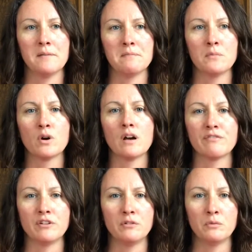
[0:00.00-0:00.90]
more
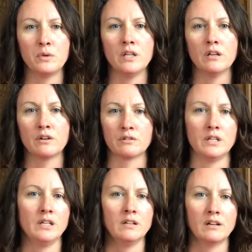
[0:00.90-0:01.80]
often we
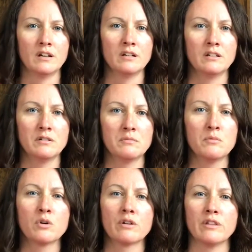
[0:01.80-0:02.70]
agree on
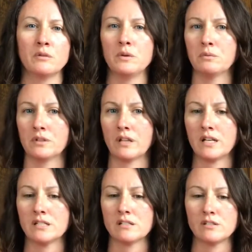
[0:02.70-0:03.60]
more than we
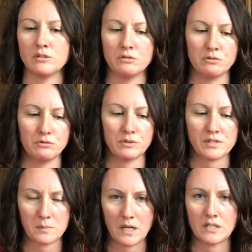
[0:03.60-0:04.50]
realize. You
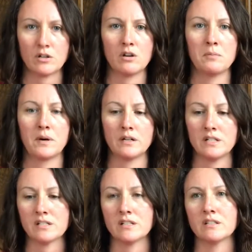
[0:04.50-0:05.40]
respect all
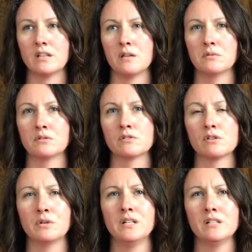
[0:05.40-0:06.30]
parties at the table.
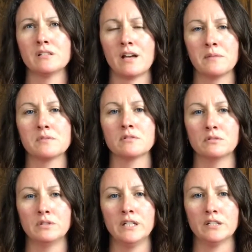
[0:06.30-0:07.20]
So it is
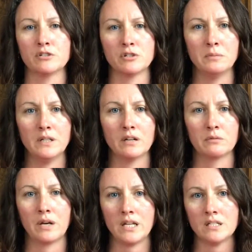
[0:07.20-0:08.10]
absolutely and should be a
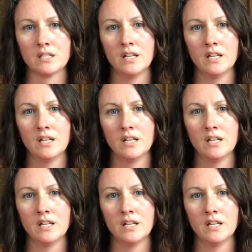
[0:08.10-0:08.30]
right